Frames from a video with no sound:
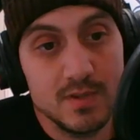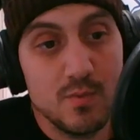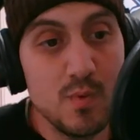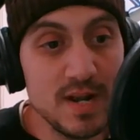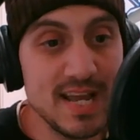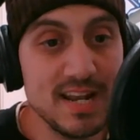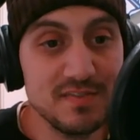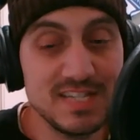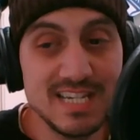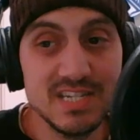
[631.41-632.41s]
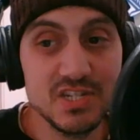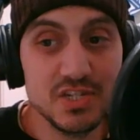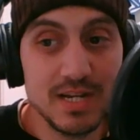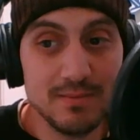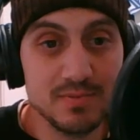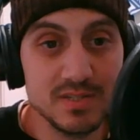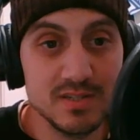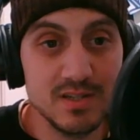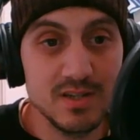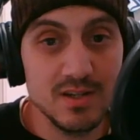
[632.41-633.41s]
We're the NFC East champs,
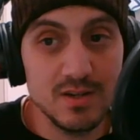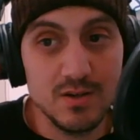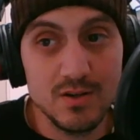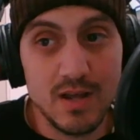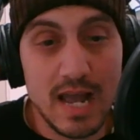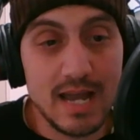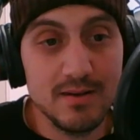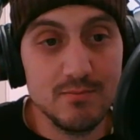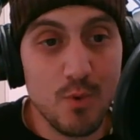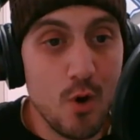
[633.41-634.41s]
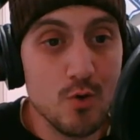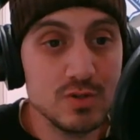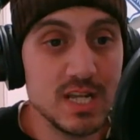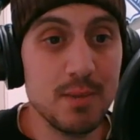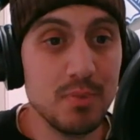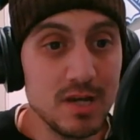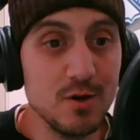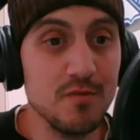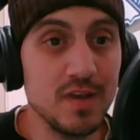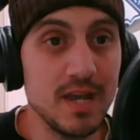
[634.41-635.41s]
and we're hosting a
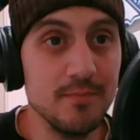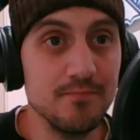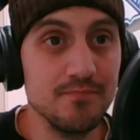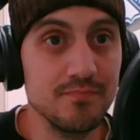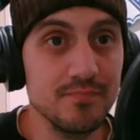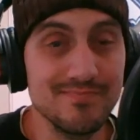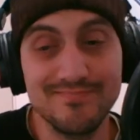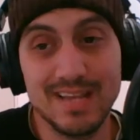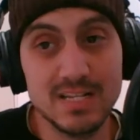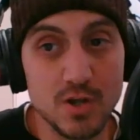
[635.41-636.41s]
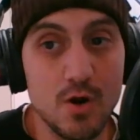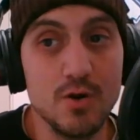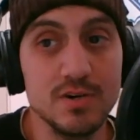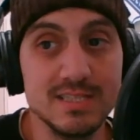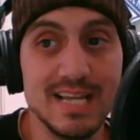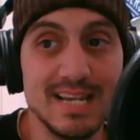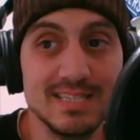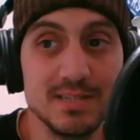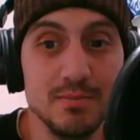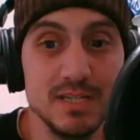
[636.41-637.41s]
playoff game. As hard as that is
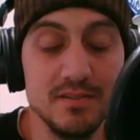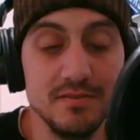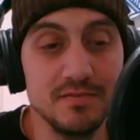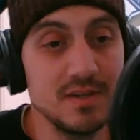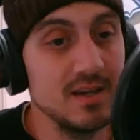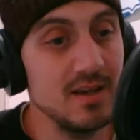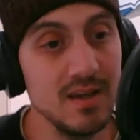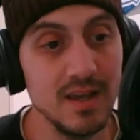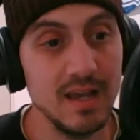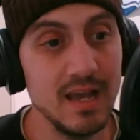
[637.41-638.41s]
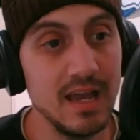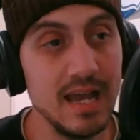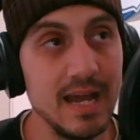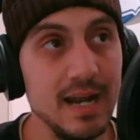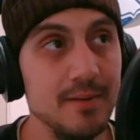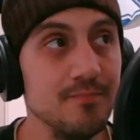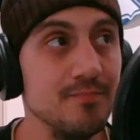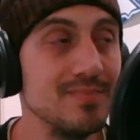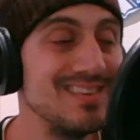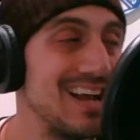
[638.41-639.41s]
to believe. And
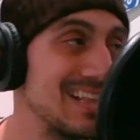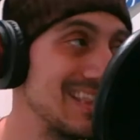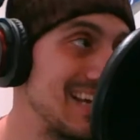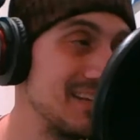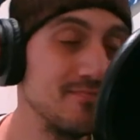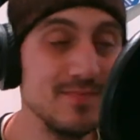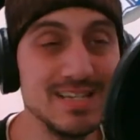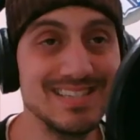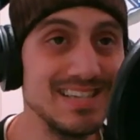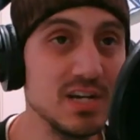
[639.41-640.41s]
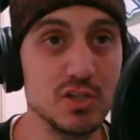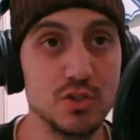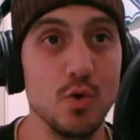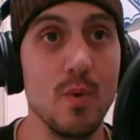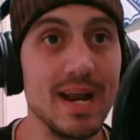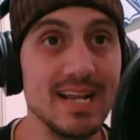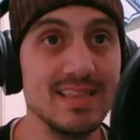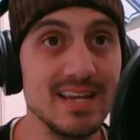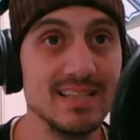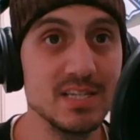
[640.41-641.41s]
not that you see us doing
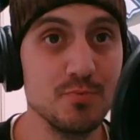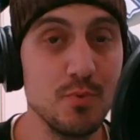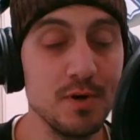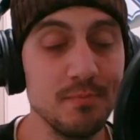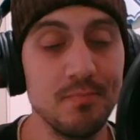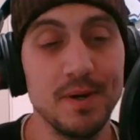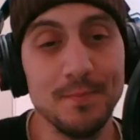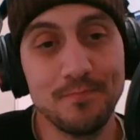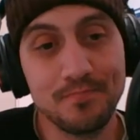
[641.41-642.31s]
anything at this point, but